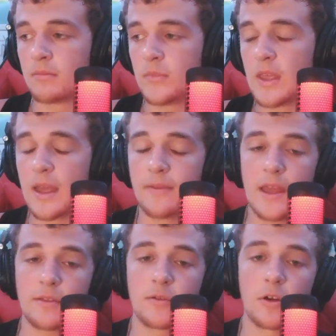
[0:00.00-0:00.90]

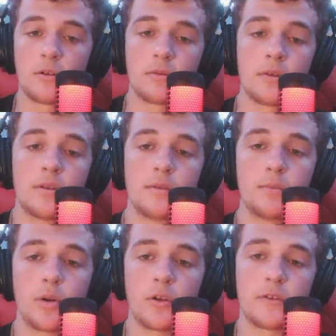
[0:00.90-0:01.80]
That certain
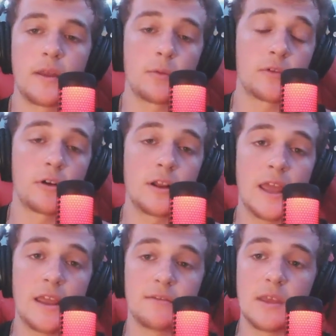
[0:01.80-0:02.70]
person that was turning
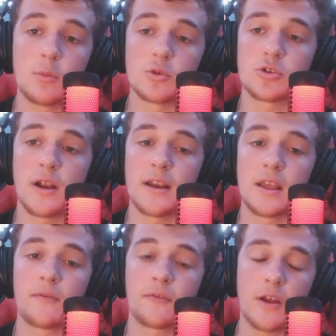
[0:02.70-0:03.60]
18 was trying to
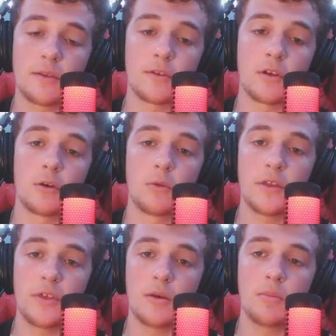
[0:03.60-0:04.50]
get friends to go
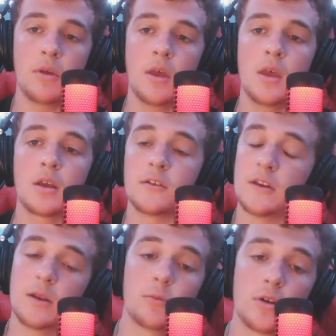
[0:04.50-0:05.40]
with him because
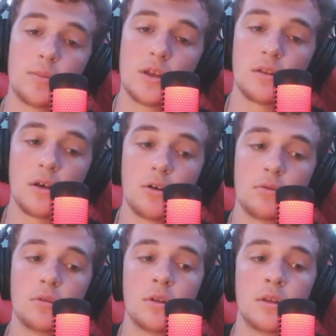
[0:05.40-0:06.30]
he didn't want to be
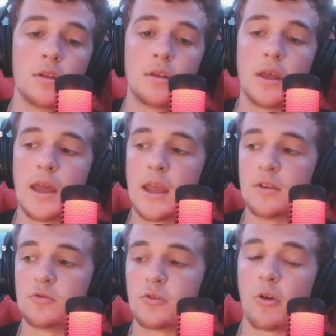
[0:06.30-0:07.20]
alone.
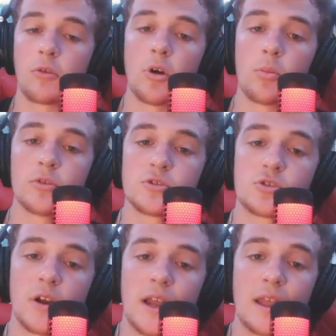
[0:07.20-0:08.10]
And Jorobe was
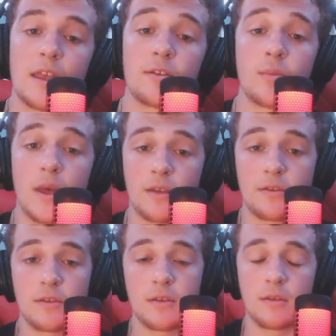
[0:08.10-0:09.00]
trying his
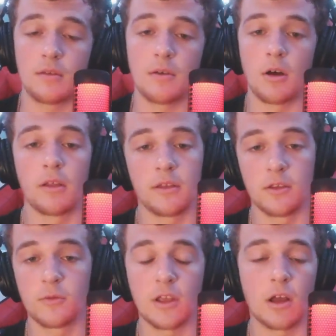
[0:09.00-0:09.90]
best,
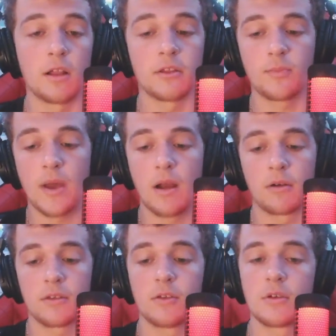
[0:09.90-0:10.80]
using all his
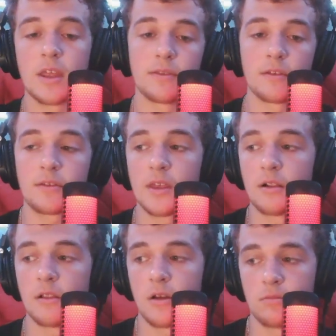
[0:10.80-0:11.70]
power to get this kid
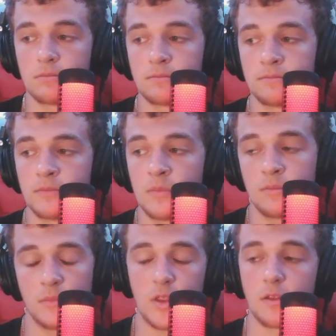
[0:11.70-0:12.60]
alone.
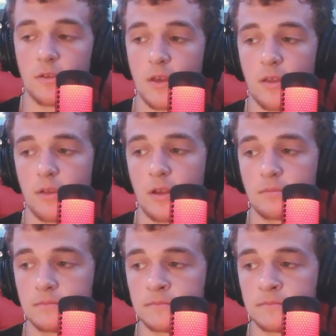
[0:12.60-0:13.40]
It's disgusting.